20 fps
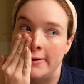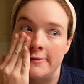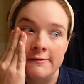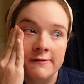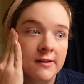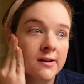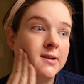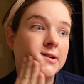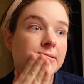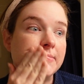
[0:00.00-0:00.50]

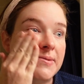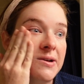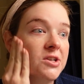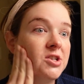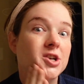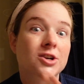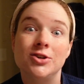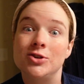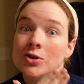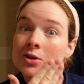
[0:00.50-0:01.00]
very
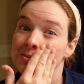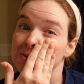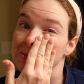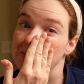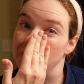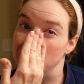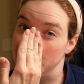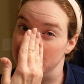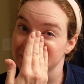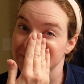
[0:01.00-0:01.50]
much our normal
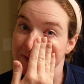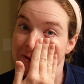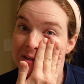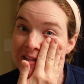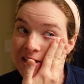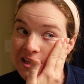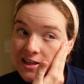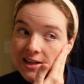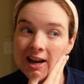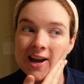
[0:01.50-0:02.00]
morning
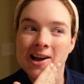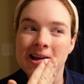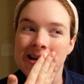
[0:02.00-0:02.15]
routine.